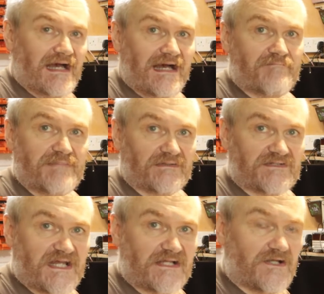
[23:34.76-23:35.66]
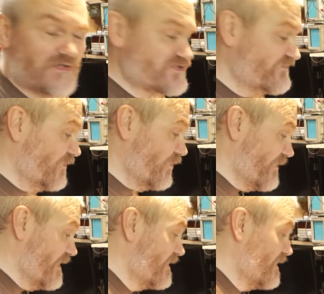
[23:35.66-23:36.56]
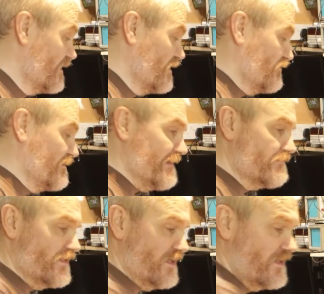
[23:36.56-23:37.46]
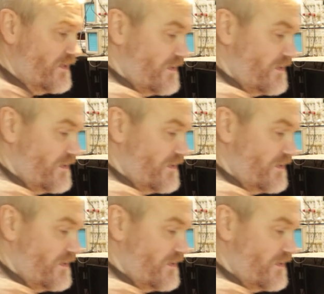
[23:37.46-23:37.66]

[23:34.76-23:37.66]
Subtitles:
and build an enclosure for it. Remember,